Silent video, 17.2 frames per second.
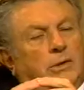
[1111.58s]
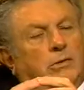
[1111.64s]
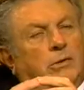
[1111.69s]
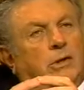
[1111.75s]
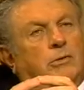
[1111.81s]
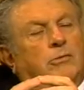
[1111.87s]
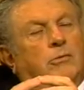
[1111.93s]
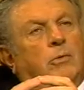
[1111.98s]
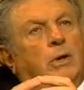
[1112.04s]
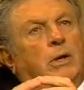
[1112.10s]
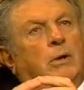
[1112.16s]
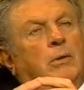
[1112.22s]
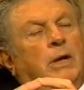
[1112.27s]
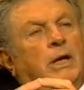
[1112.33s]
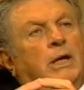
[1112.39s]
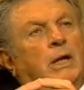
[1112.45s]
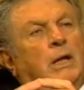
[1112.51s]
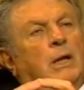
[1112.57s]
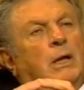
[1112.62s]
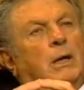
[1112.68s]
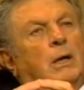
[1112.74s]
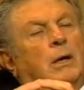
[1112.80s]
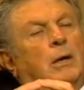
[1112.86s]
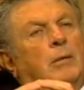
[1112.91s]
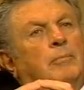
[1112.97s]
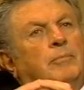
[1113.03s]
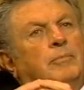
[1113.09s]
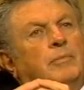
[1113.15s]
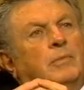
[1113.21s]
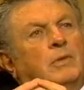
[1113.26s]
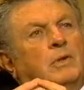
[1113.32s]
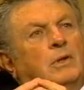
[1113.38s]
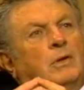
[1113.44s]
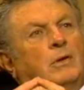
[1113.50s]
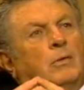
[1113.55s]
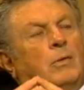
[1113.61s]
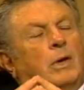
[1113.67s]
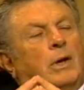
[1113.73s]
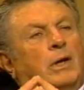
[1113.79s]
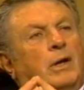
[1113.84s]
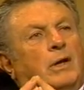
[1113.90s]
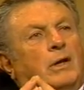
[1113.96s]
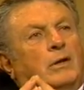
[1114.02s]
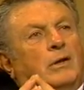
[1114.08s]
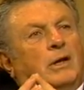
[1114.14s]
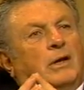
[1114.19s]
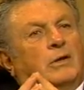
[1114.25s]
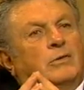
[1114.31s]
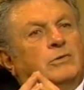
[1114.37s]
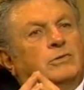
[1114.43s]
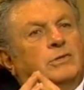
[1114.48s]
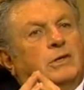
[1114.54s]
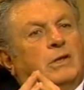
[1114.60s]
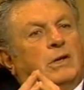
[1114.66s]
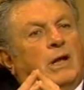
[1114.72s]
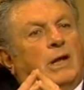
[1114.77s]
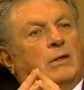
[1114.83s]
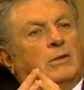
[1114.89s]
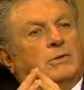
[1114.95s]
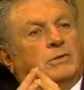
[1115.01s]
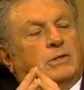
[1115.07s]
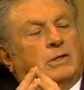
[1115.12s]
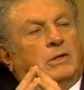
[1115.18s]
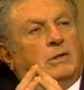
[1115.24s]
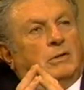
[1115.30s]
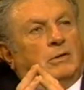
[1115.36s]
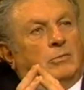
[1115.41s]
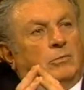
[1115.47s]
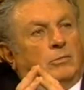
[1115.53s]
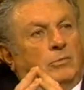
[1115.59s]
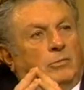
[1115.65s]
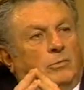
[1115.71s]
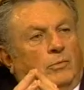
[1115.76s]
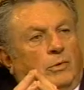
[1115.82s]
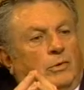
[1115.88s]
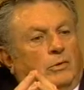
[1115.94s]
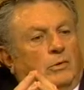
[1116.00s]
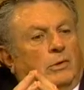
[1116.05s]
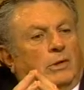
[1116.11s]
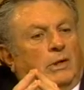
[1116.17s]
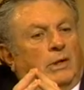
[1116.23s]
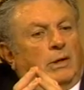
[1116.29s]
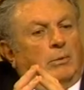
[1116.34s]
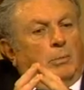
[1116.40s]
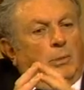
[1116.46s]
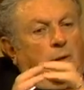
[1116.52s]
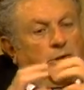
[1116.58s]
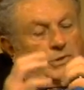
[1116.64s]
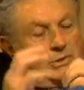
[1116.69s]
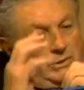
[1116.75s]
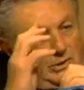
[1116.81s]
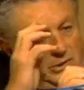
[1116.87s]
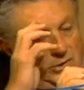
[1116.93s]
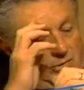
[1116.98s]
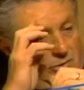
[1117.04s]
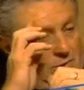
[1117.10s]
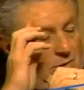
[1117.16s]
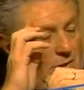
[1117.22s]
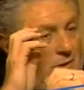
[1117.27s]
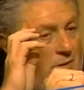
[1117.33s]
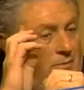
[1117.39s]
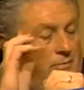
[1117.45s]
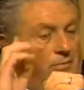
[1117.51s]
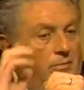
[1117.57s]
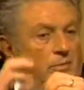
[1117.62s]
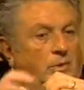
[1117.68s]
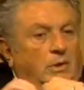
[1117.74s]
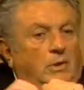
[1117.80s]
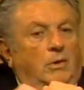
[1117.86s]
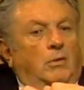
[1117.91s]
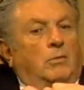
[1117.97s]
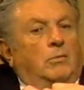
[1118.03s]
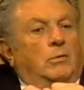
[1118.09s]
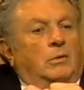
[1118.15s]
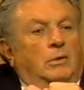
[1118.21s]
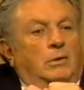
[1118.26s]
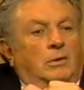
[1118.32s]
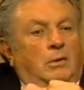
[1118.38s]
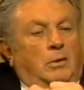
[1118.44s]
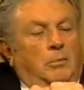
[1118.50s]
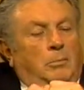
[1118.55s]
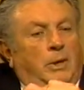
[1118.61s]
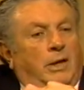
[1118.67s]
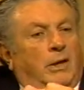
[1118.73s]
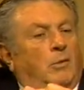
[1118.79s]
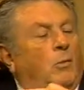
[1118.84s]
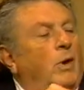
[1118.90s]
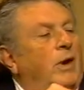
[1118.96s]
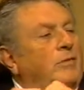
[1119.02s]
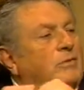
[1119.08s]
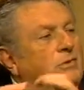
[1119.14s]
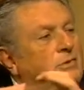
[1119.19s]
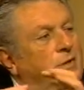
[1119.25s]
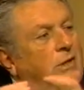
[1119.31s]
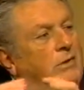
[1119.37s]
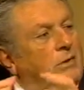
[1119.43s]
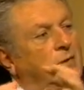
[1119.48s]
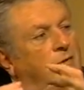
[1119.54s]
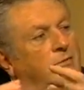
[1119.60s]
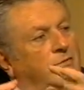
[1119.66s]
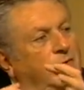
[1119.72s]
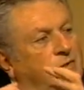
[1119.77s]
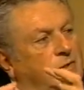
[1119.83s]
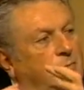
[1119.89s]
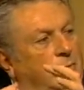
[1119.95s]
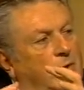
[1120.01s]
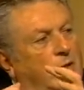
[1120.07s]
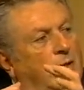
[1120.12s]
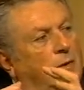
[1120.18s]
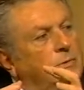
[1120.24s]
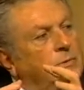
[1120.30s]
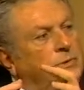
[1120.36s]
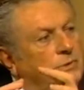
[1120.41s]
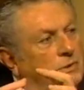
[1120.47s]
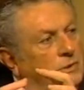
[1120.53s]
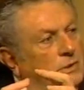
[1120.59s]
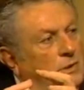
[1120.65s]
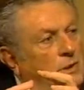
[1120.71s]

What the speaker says: no, that's quite all right. I use the analogy when you're looking at a budget is, a man and wife decide they're going to fix up their house,